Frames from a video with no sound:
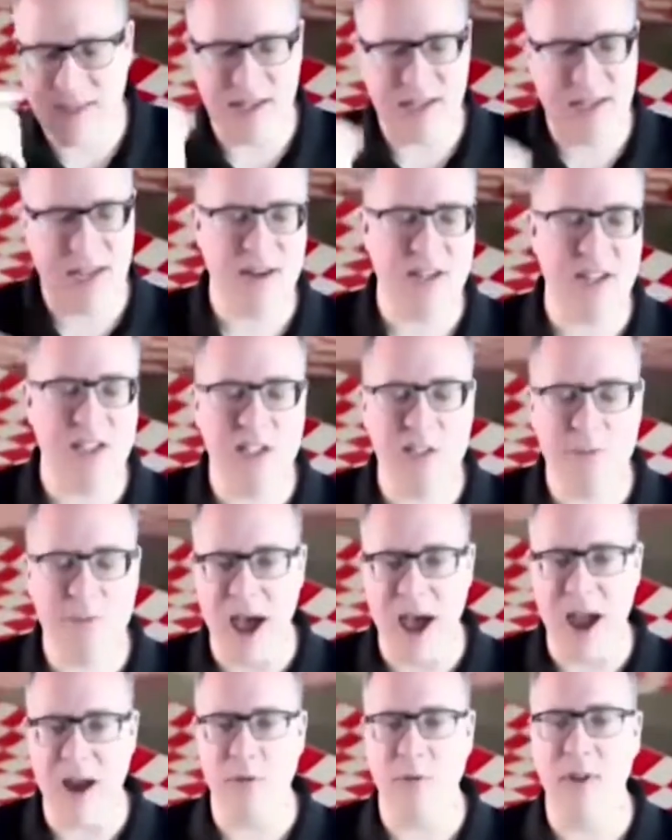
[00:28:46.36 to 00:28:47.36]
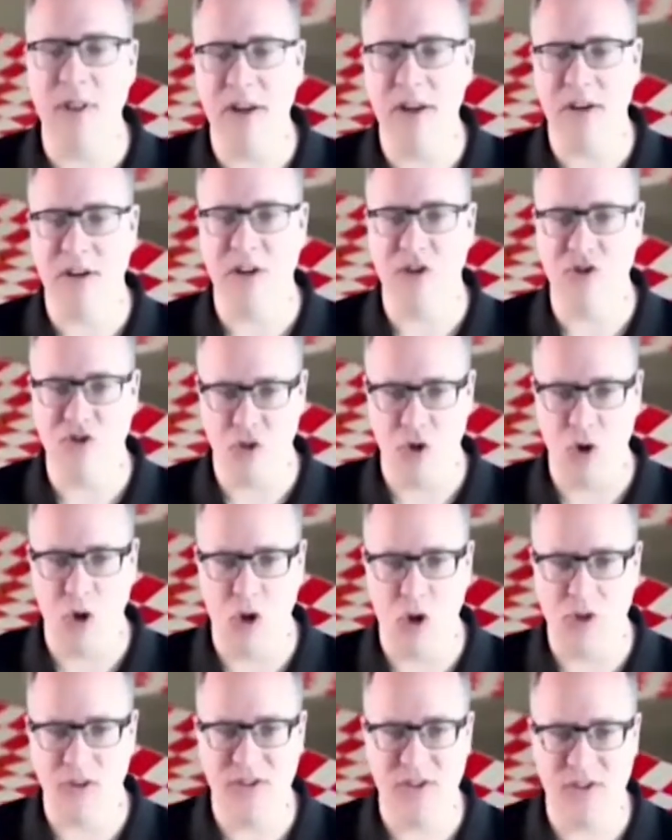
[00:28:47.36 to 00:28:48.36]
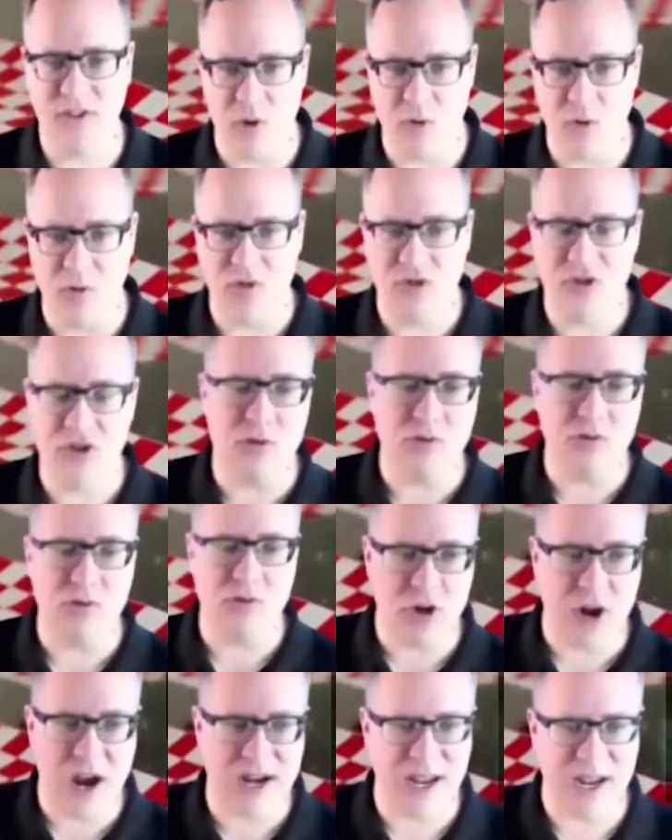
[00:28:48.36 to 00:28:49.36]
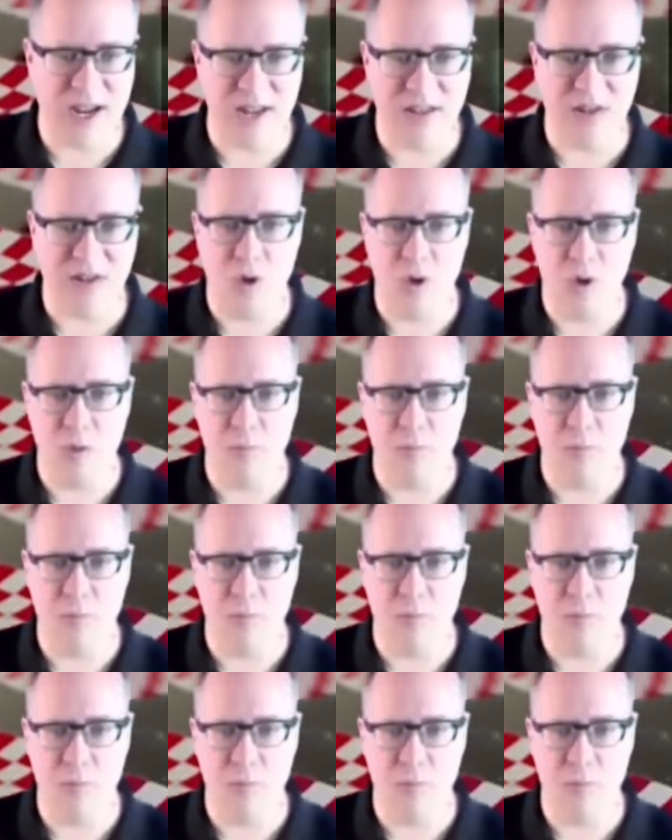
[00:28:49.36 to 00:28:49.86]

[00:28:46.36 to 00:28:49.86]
And they tend to spiral out of control. So don't try to eat the